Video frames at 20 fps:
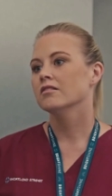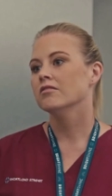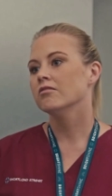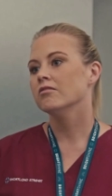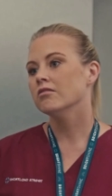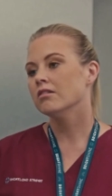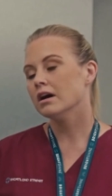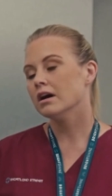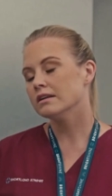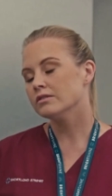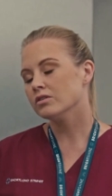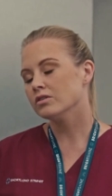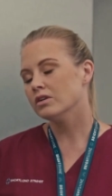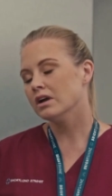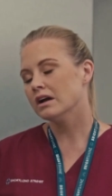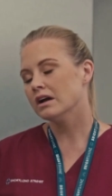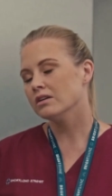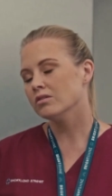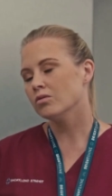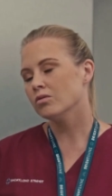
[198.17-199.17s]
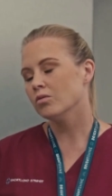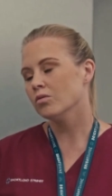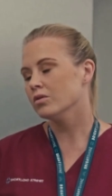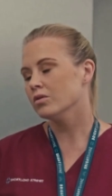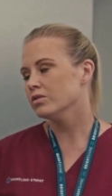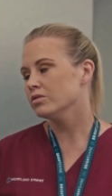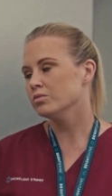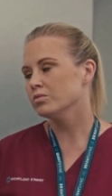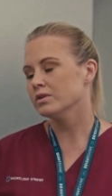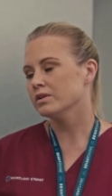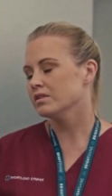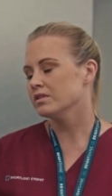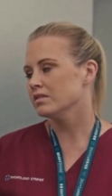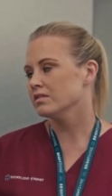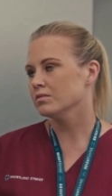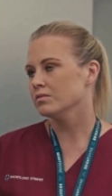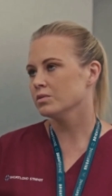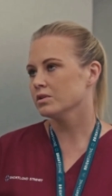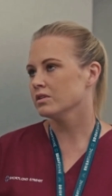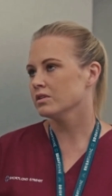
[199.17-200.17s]
Right, so now you're all good
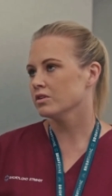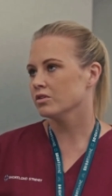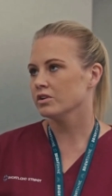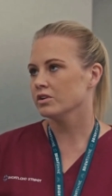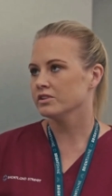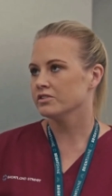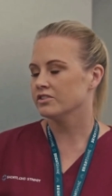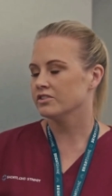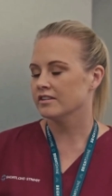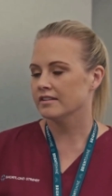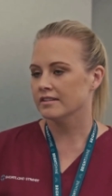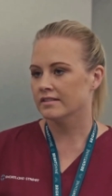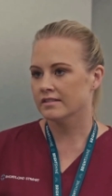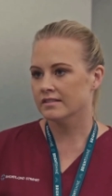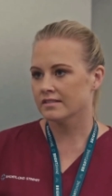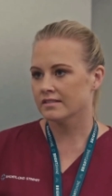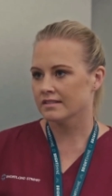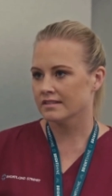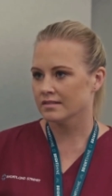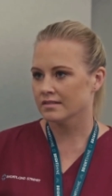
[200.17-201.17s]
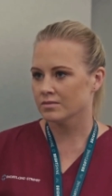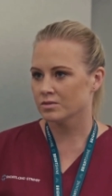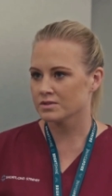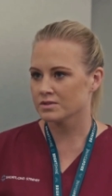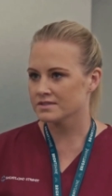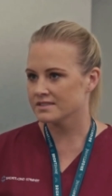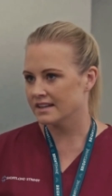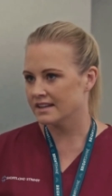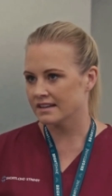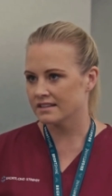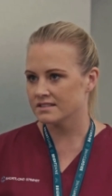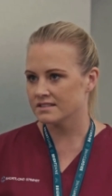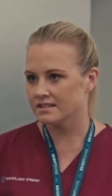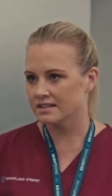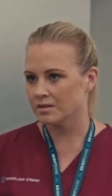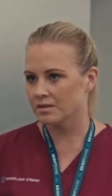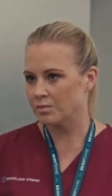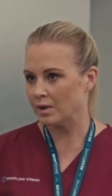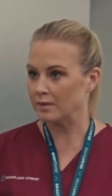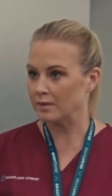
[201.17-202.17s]
with, with the Christians. What's next? You get